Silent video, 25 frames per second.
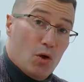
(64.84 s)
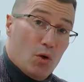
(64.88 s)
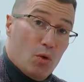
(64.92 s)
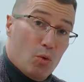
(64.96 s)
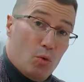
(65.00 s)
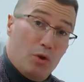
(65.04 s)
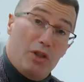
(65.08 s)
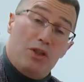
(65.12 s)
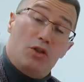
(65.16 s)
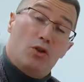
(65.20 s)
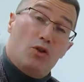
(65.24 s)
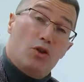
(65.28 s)

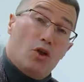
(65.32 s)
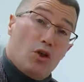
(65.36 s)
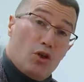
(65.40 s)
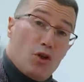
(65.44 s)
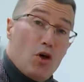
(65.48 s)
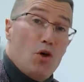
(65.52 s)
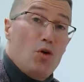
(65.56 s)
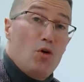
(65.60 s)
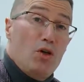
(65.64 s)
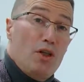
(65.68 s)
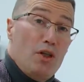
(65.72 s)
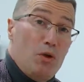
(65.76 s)
We do not
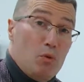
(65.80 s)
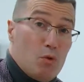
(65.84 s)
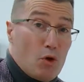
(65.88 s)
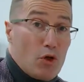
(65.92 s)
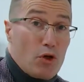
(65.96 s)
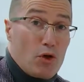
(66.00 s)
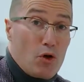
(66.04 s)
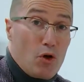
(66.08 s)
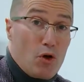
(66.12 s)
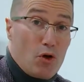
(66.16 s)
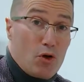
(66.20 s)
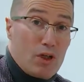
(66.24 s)
only
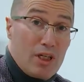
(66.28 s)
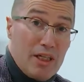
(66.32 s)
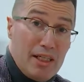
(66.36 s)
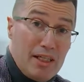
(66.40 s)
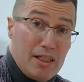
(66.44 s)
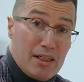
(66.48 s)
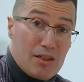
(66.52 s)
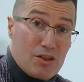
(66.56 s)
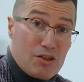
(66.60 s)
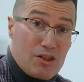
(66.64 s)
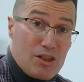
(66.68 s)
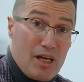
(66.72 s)
work on
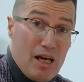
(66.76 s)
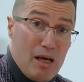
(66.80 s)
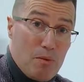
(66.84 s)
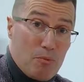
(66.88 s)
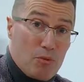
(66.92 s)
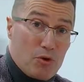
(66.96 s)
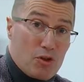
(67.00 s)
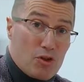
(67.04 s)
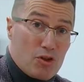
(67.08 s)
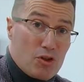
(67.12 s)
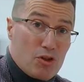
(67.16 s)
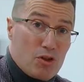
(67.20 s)
clinical
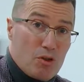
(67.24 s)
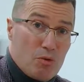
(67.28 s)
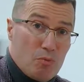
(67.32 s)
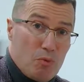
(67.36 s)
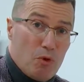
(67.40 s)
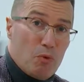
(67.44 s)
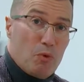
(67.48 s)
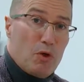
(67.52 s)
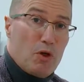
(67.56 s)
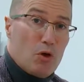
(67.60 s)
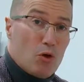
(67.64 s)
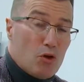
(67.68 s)
samples, but
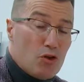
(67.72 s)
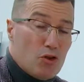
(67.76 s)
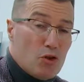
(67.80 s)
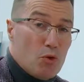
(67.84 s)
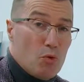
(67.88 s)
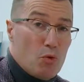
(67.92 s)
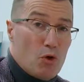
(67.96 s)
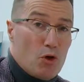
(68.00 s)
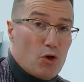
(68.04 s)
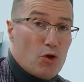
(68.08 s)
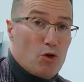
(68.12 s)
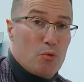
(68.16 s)
we also
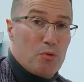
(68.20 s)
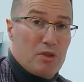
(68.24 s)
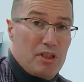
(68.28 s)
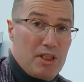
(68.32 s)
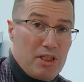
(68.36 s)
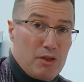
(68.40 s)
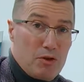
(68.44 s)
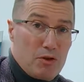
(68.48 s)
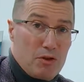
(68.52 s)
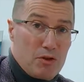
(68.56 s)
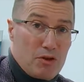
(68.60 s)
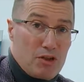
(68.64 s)
work on
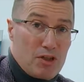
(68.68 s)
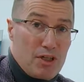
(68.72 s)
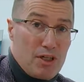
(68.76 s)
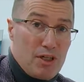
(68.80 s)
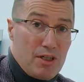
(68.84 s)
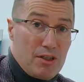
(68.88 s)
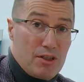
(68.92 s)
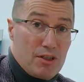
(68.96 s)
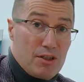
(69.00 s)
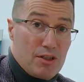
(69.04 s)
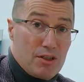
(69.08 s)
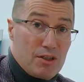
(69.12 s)
material
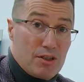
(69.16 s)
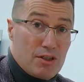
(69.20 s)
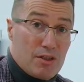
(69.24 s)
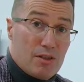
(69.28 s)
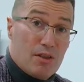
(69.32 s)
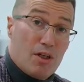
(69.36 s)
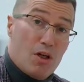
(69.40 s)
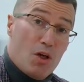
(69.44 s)
sciences.